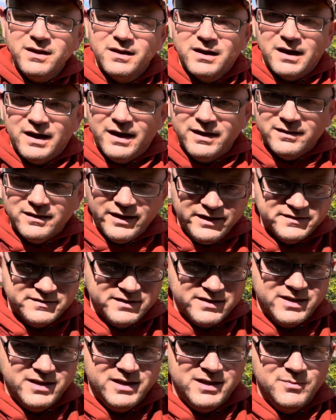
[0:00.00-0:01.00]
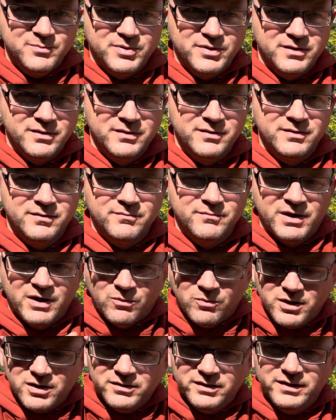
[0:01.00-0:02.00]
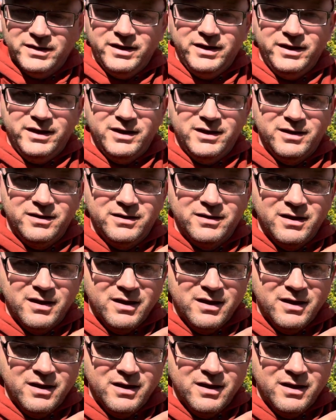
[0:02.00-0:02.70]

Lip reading: I like to keep my wallet and